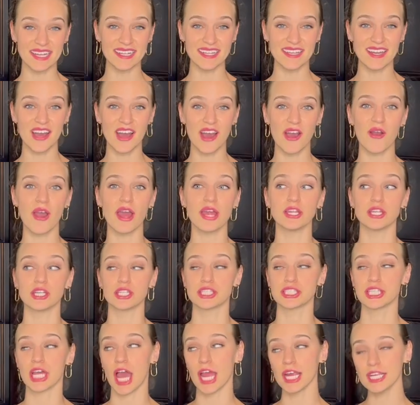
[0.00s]
to go and your
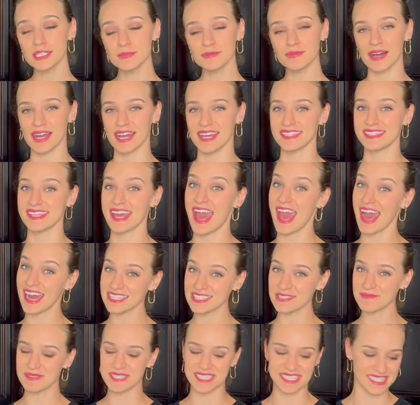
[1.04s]
entire appliance
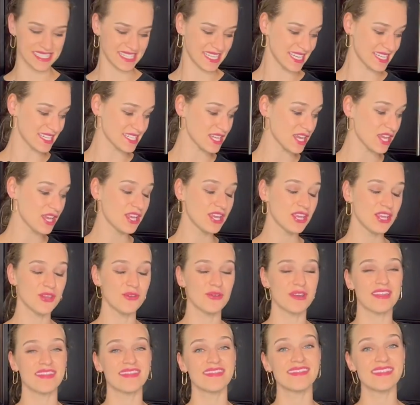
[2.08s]
has been cleaned, you
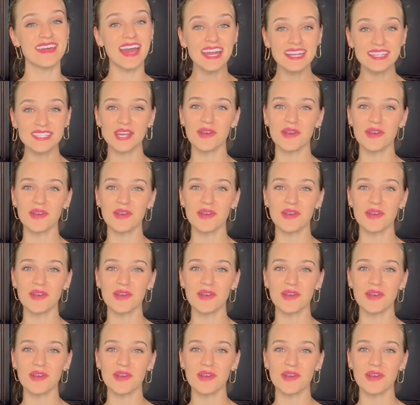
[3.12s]
can then